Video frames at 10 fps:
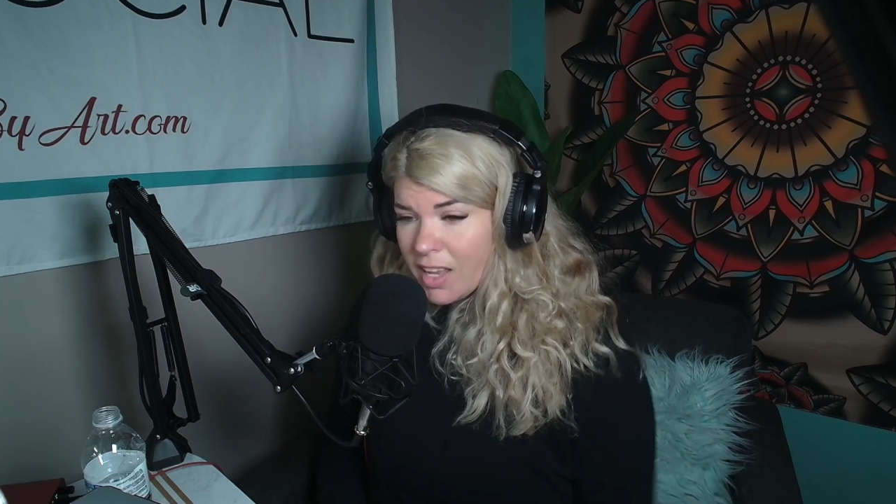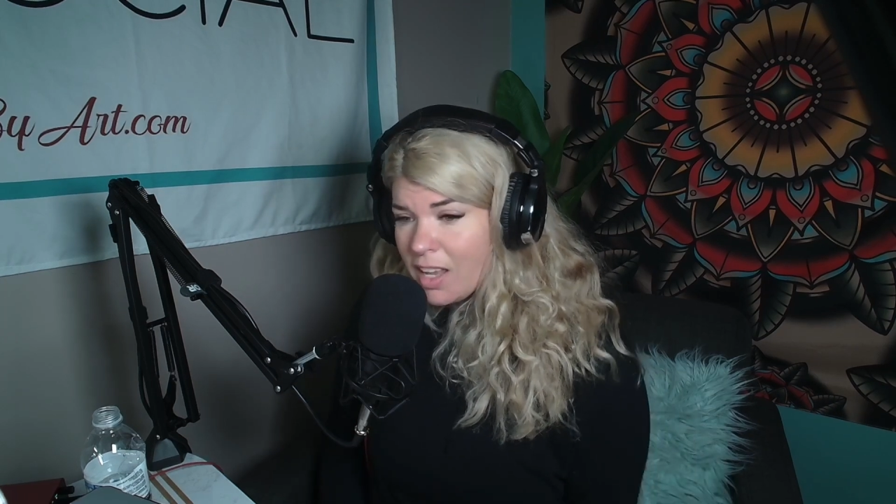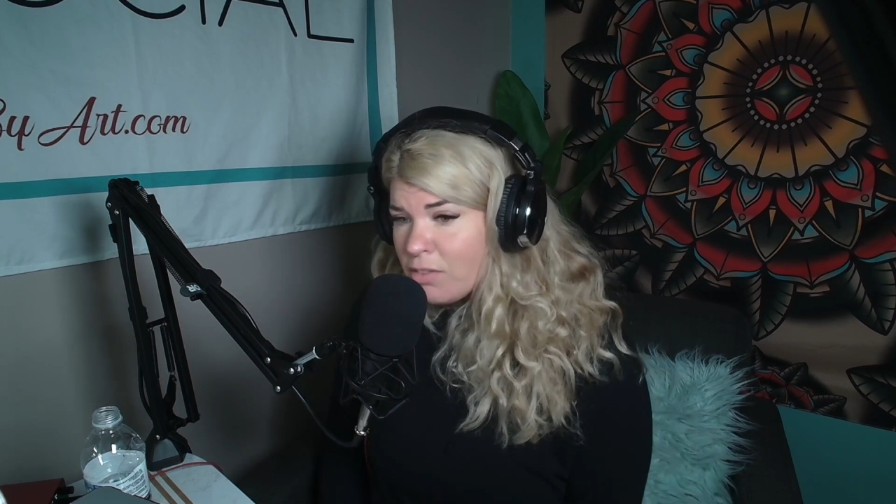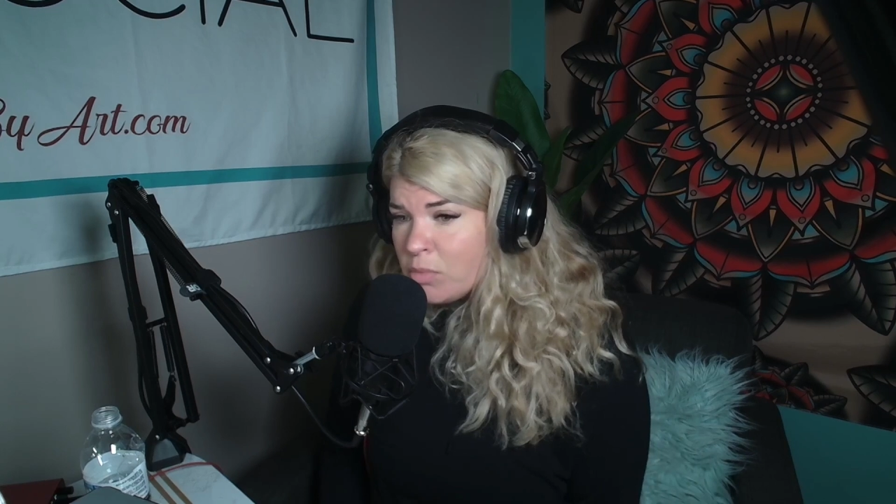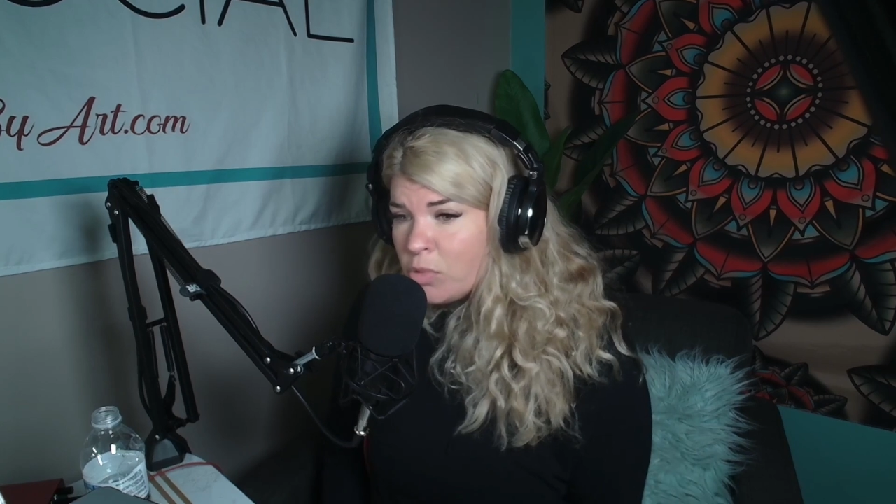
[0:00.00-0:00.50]

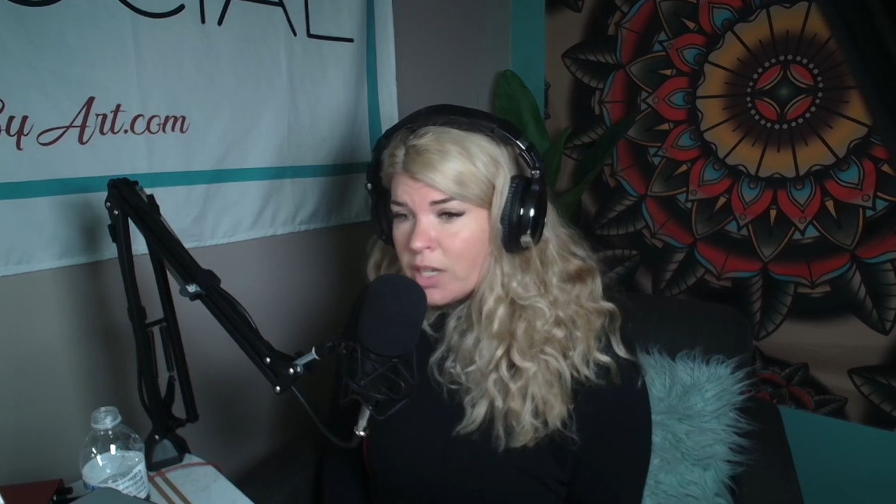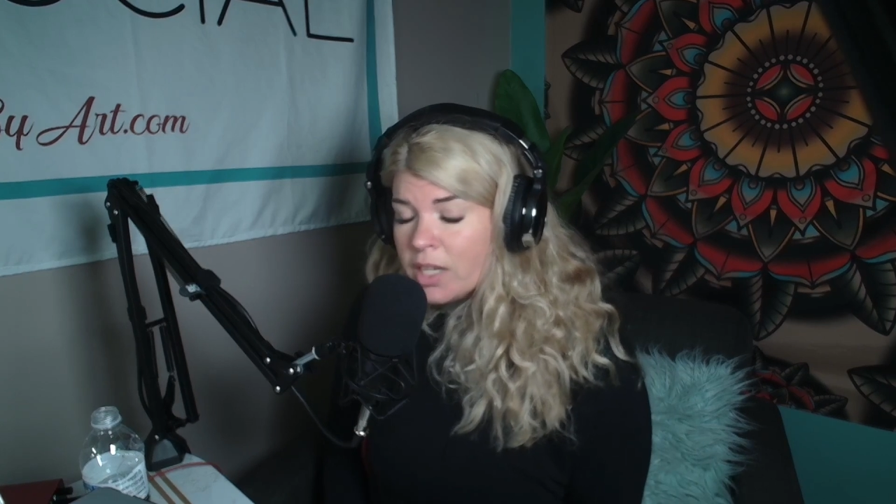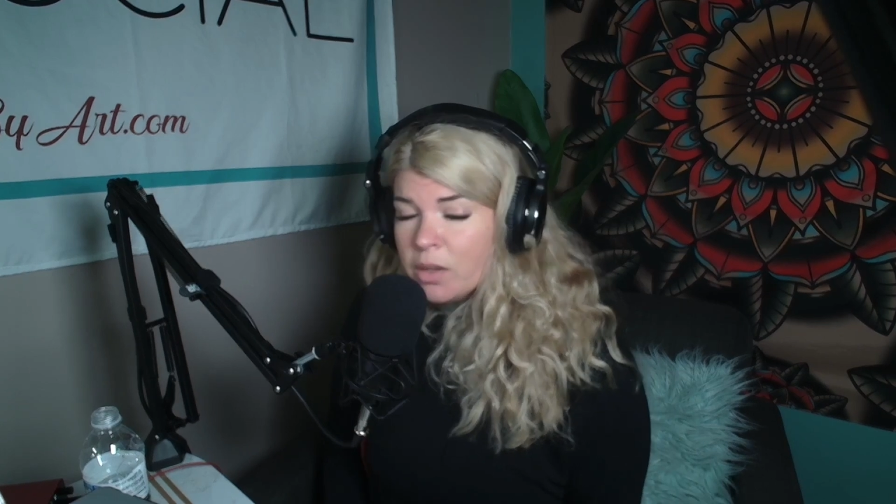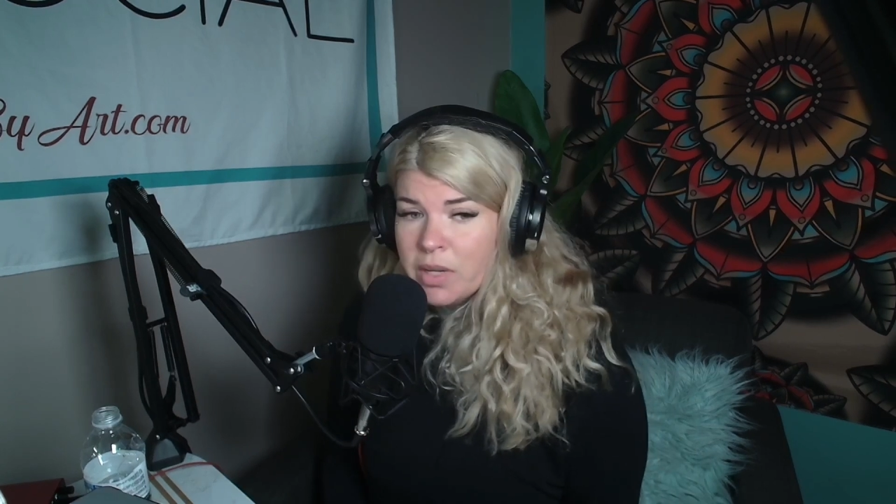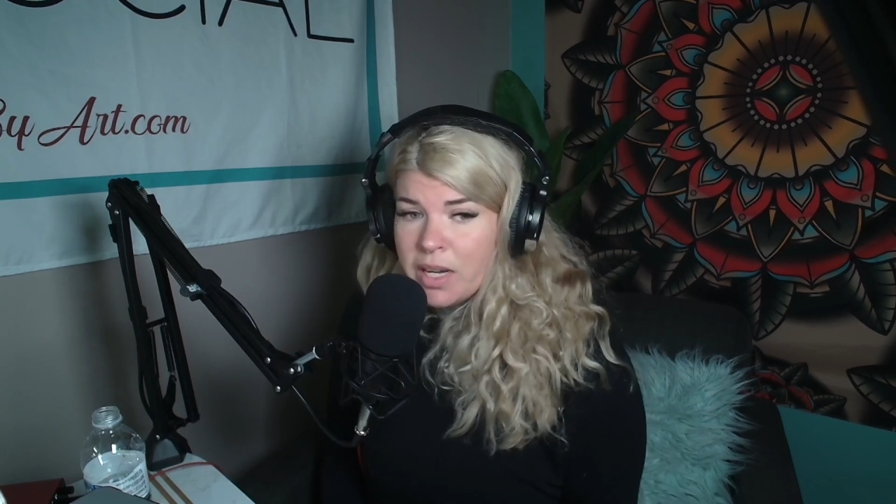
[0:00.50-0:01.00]
every
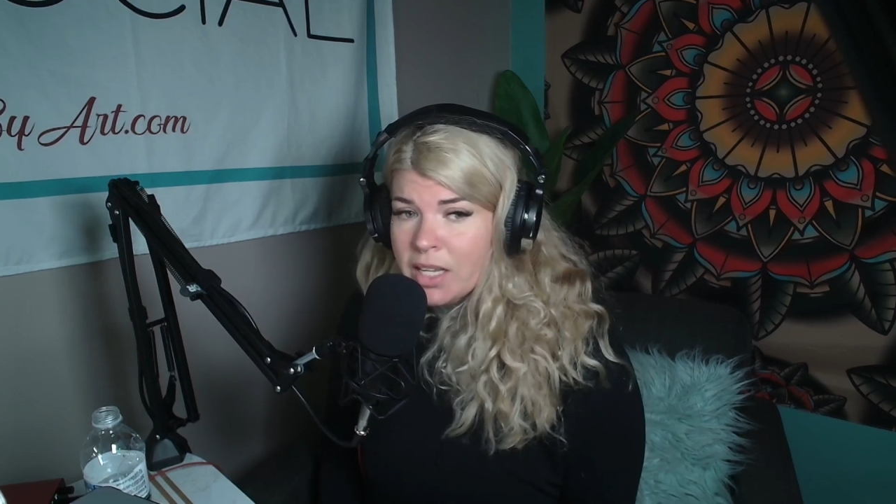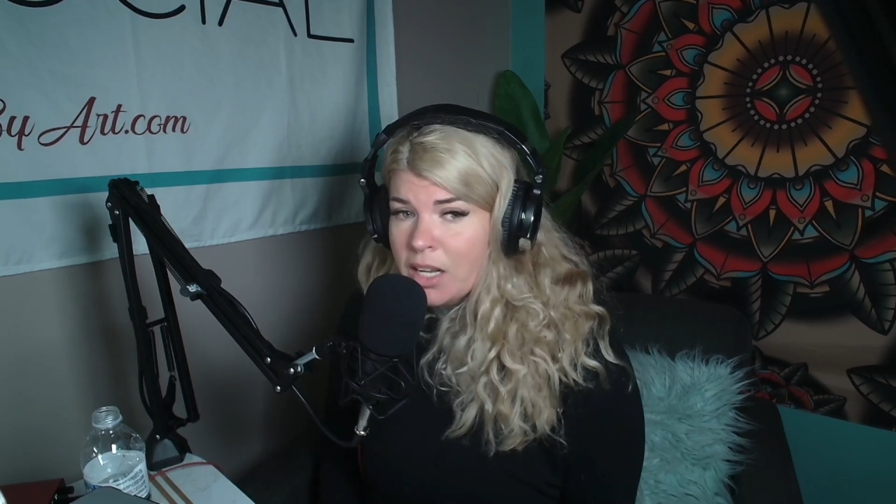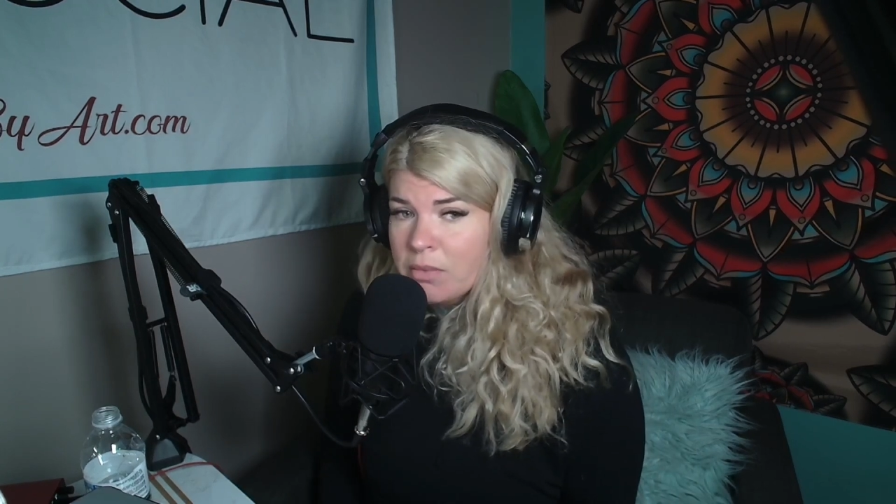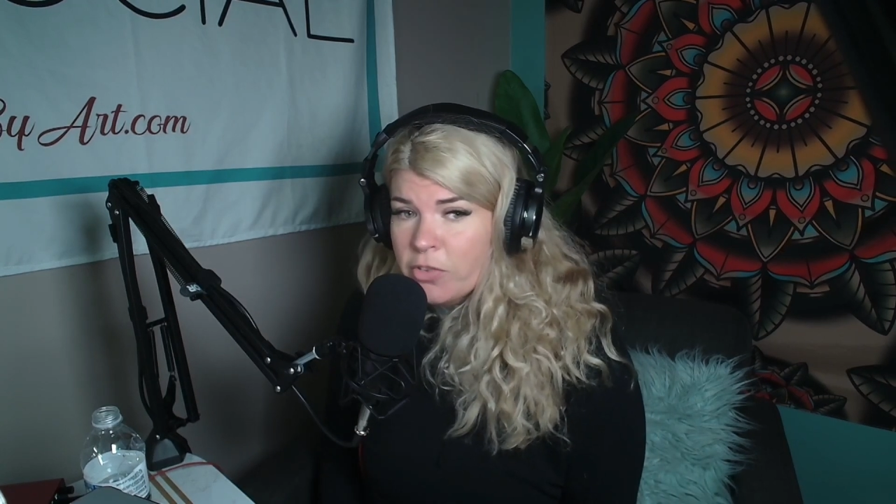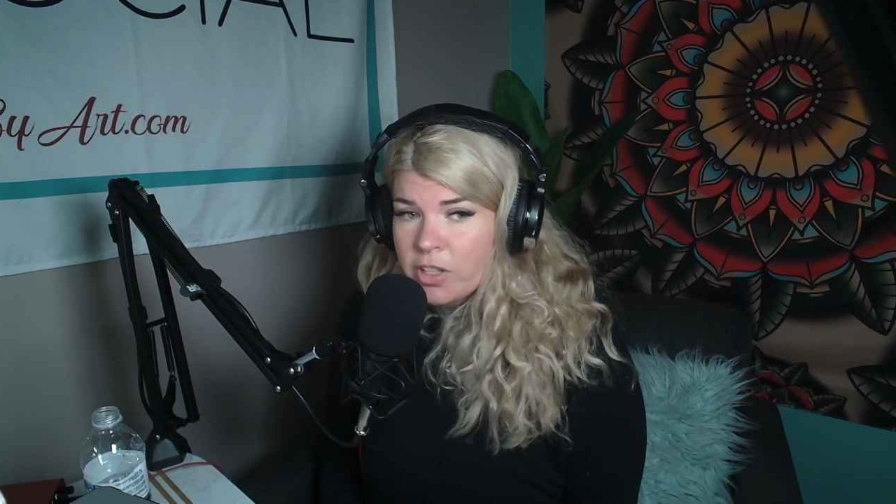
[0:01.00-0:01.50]
morning when I get
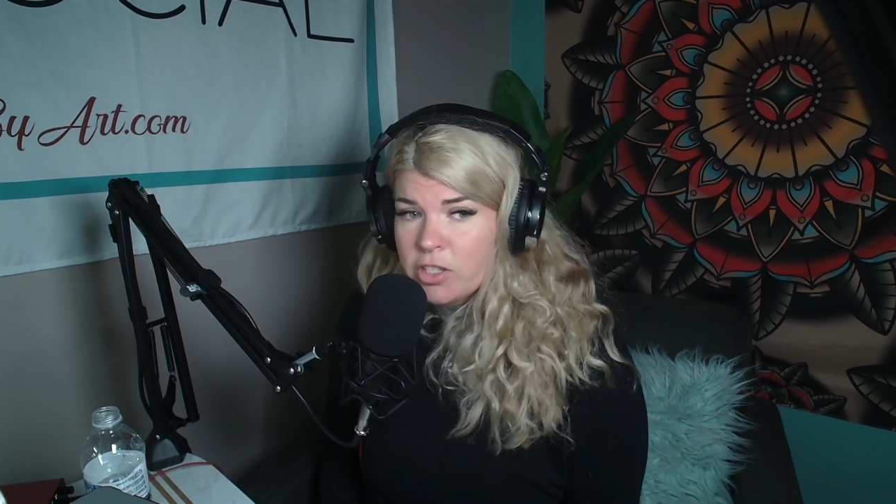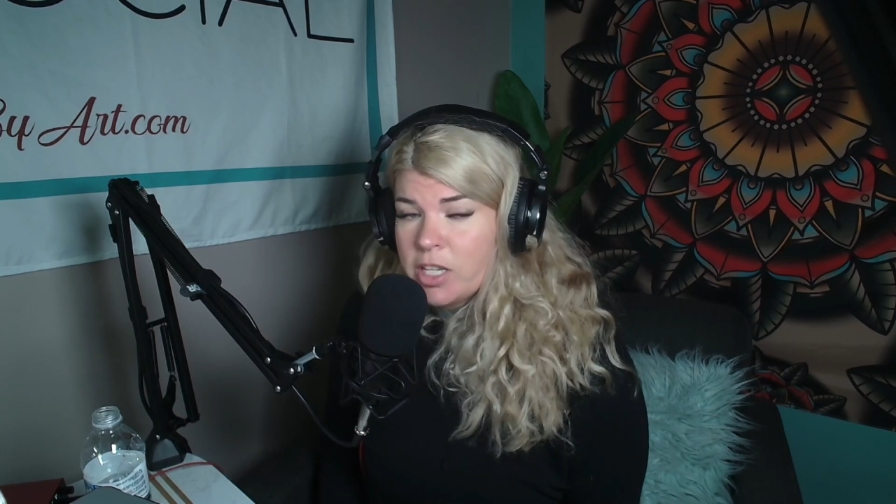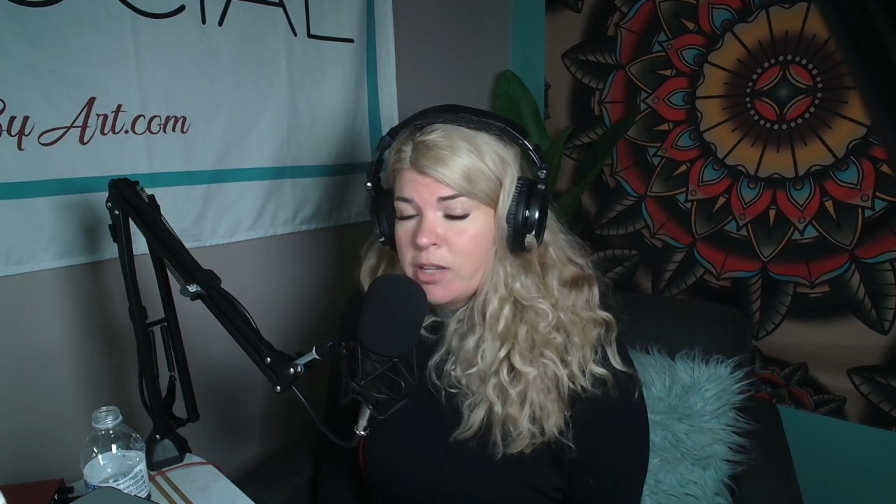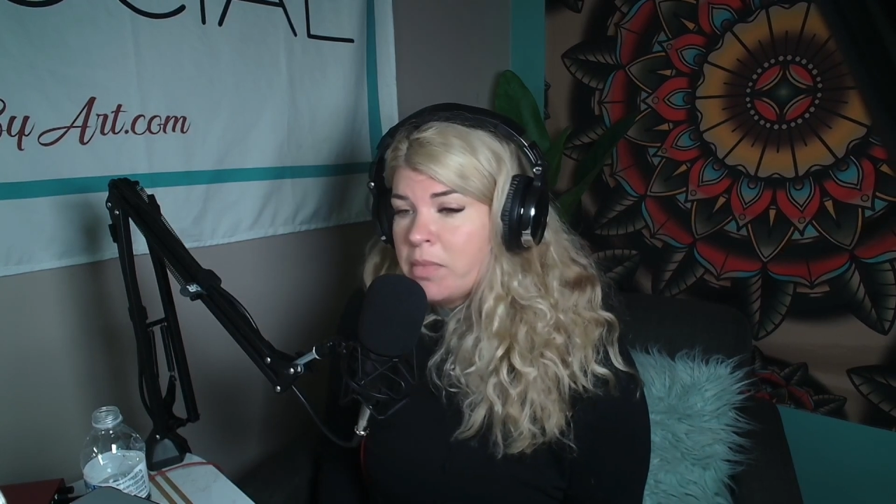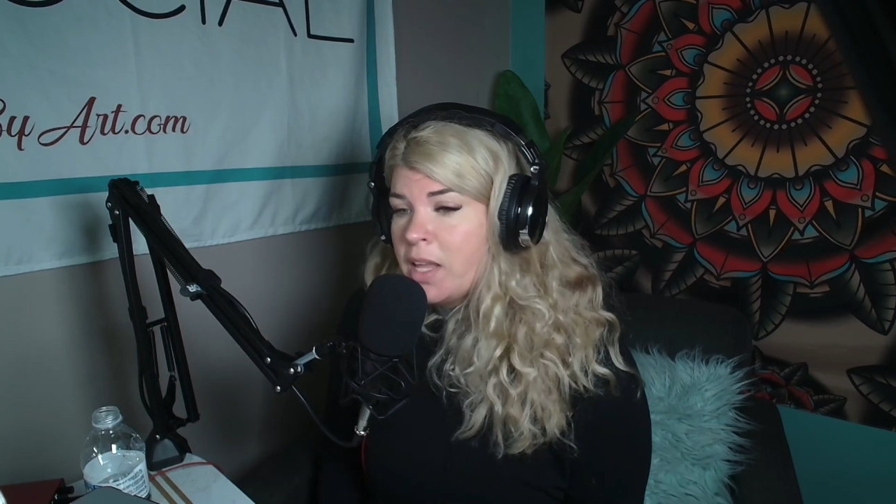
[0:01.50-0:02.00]
up for the
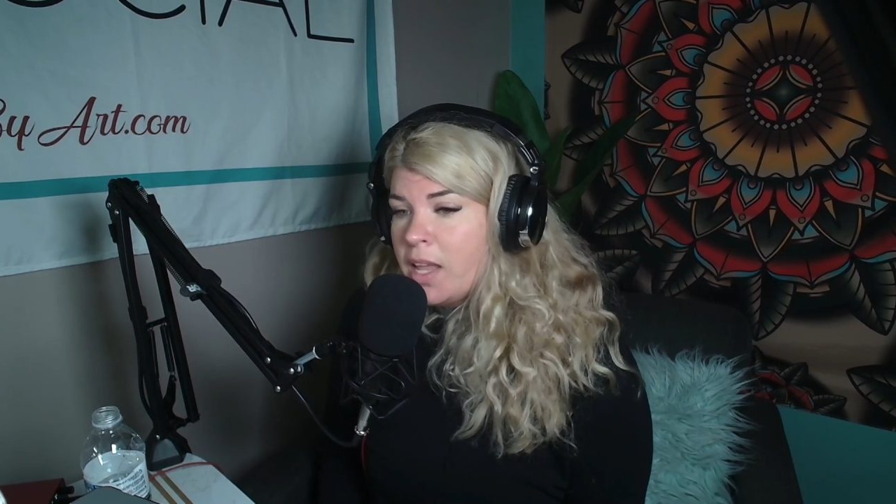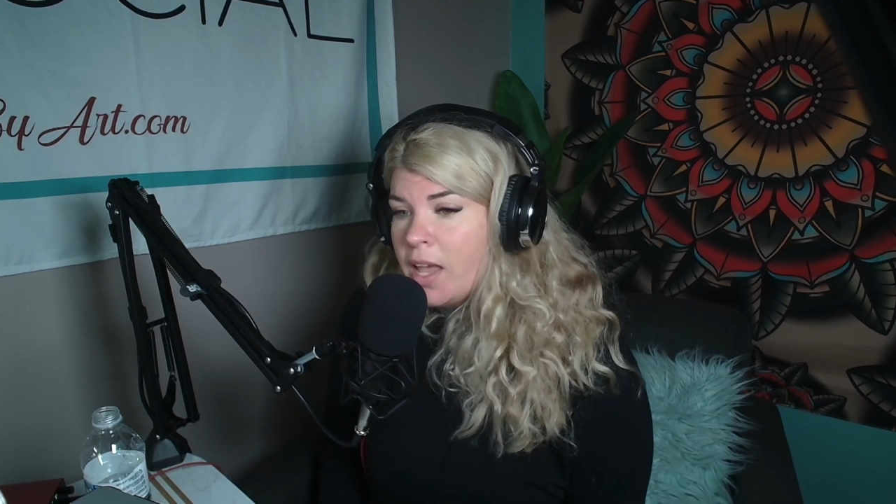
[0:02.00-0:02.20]
gym,